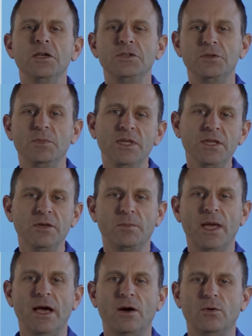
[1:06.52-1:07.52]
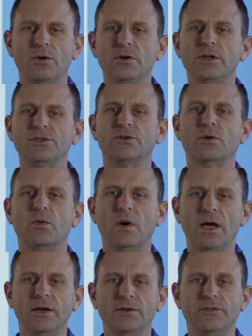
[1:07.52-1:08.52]
Dominion Power is
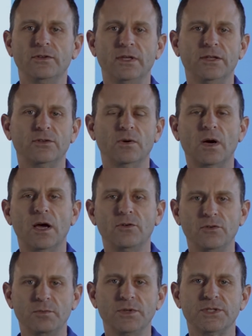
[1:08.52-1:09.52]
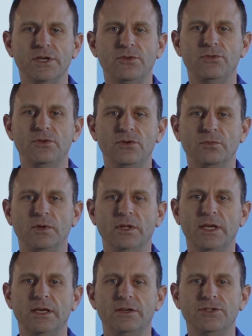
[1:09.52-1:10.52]
required to get to 100% renewable
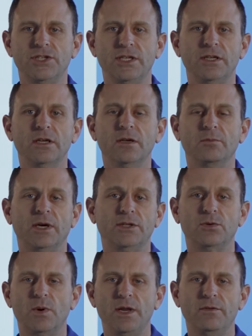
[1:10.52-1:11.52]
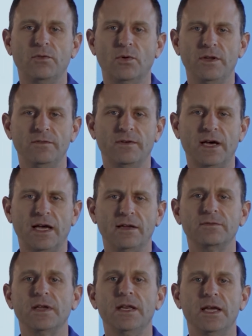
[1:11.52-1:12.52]
energy by
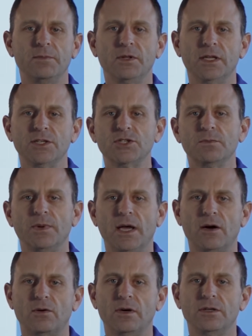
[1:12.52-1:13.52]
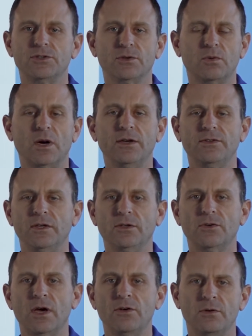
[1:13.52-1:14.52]
2045, and Appalachian Power is required to get
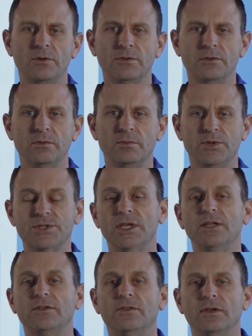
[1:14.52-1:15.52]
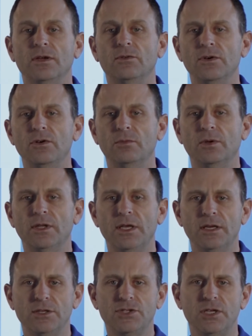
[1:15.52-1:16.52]
to 100% renewable
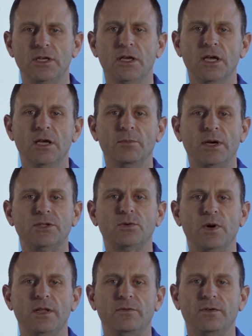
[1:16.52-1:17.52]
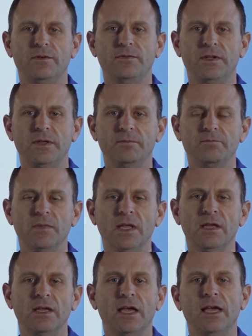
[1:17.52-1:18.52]
energy by 2050.
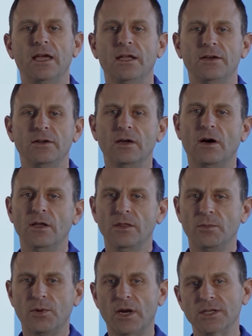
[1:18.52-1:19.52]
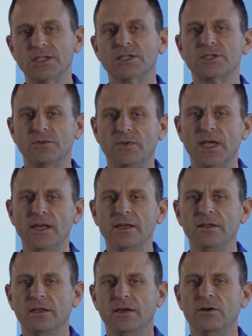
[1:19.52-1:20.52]
And on the process of
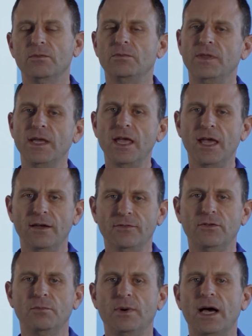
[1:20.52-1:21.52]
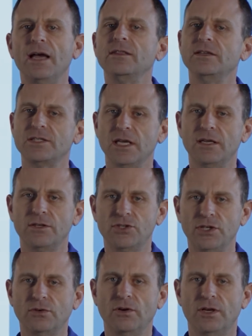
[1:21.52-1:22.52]
getting there, they have to buy these
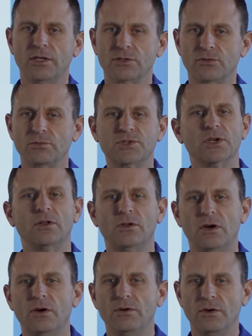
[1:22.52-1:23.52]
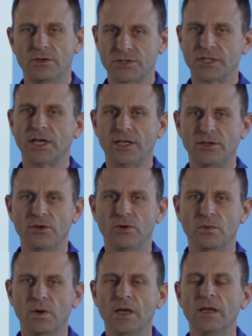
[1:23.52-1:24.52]
energy credits from solar owners like
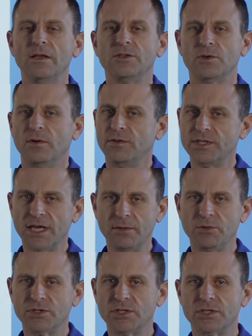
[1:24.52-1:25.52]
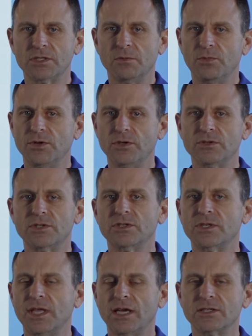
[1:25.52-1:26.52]
you. So every time your system produces
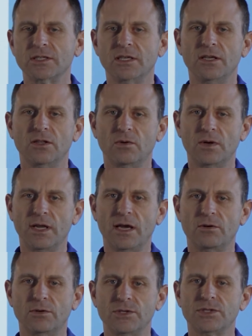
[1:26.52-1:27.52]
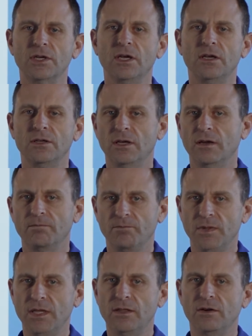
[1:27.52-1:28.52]
1,000 kilowatt hours,
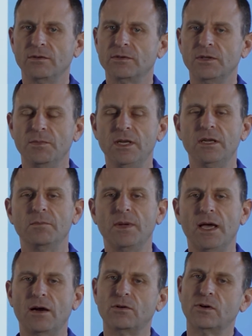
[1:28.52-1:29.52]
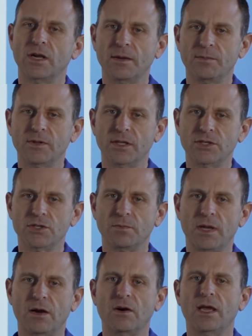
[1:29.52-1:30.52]
either Dominion Power or Appalachian
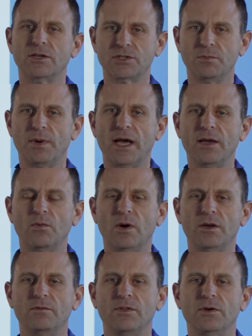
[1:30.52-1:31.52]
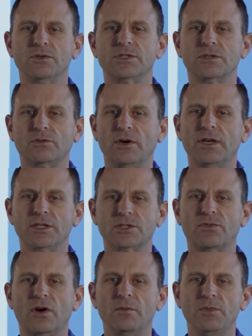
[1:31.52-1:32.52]
Power has to buy one of those credits
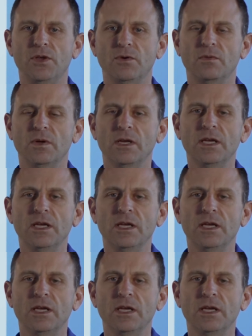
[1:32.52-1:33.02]
from you.